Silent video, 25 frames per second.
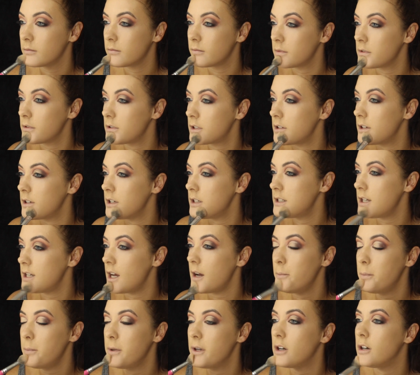Just going to
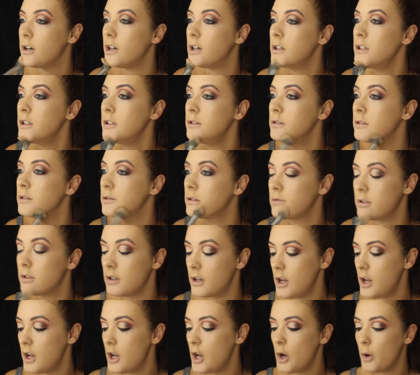tap it on
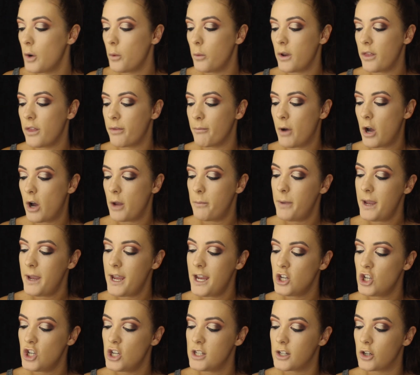with my
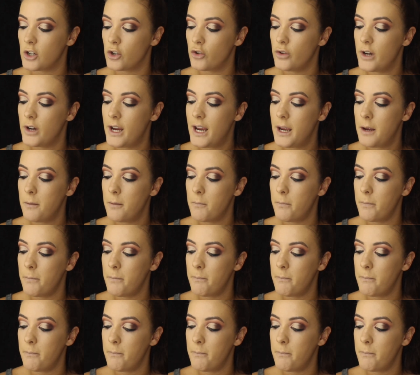Peaches and Cream